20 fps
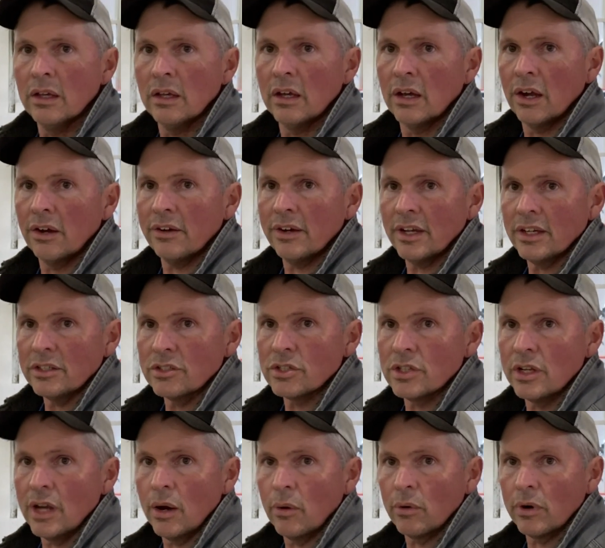Alright, so
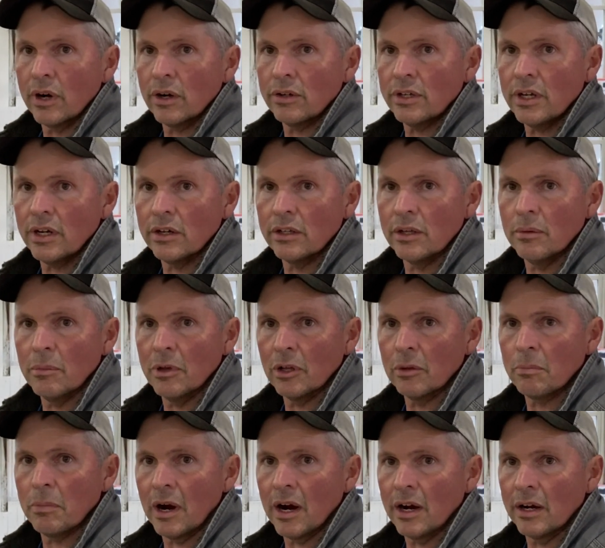now we're out here in the
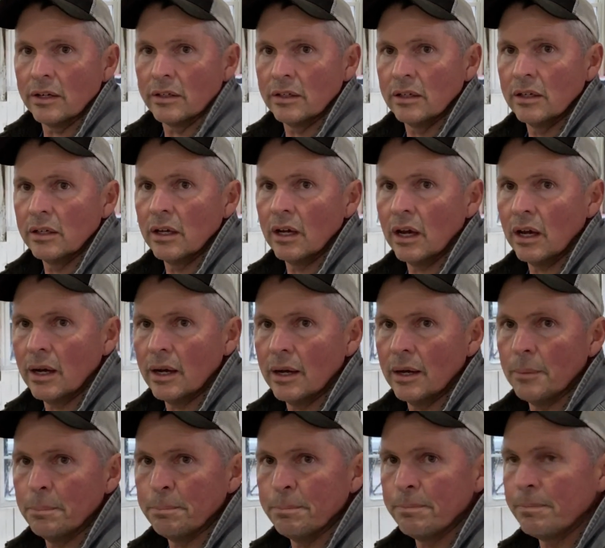milk barn.
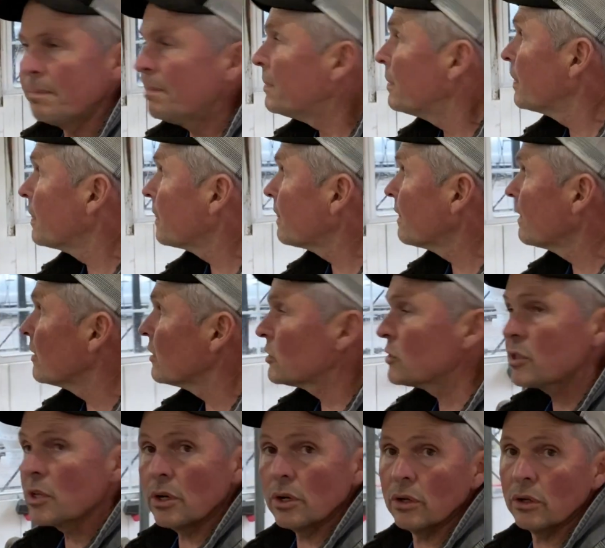
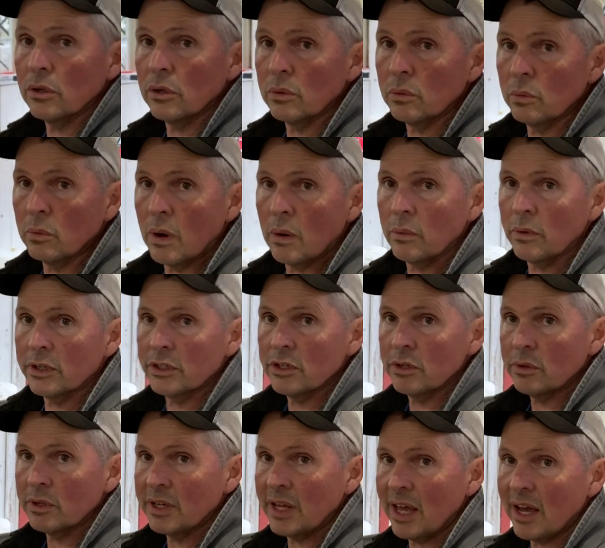So what we're
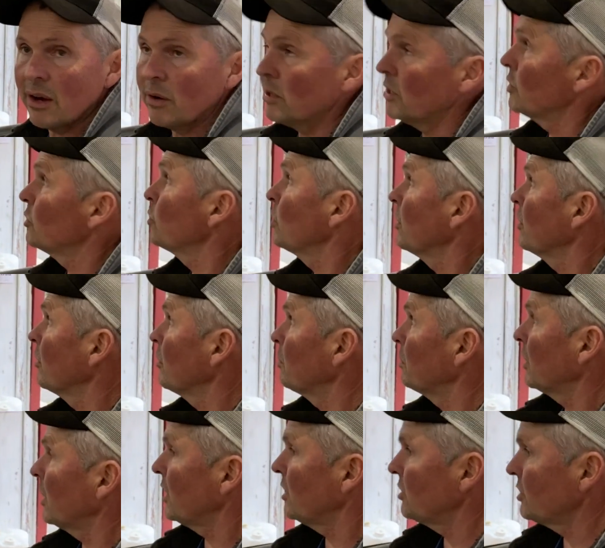doing now is we're
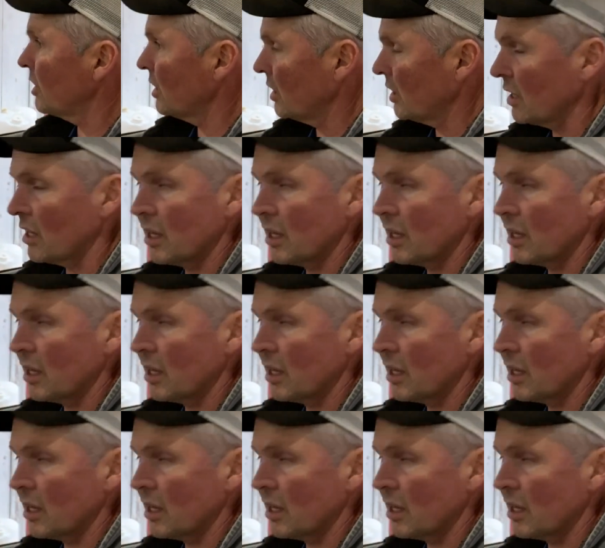replacing,